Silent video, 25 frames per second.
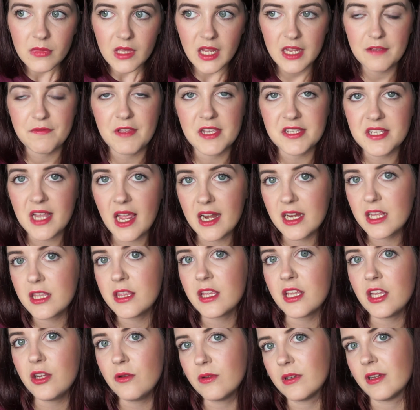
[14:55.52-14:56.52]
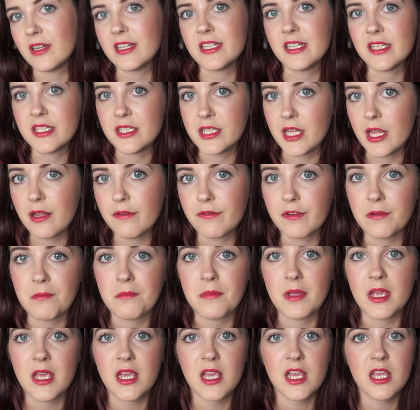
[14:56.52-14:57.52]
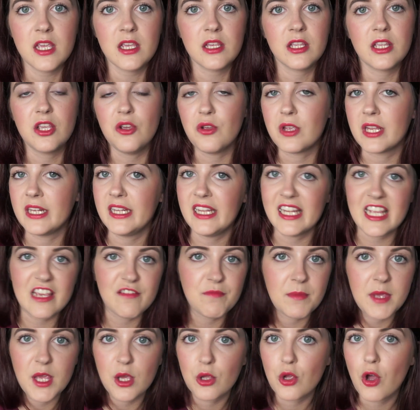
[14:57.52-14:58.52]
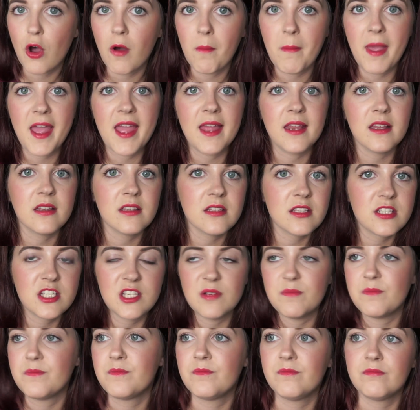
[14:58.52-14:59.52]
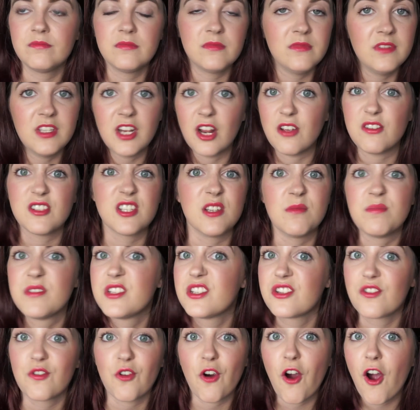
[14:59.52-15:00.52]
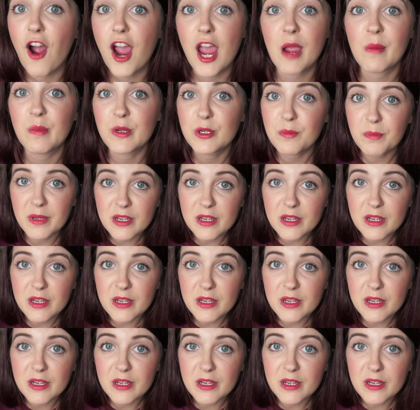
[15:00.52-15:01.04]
if there's anything you'd like to see from me, you can leave me a comment. Subscribe would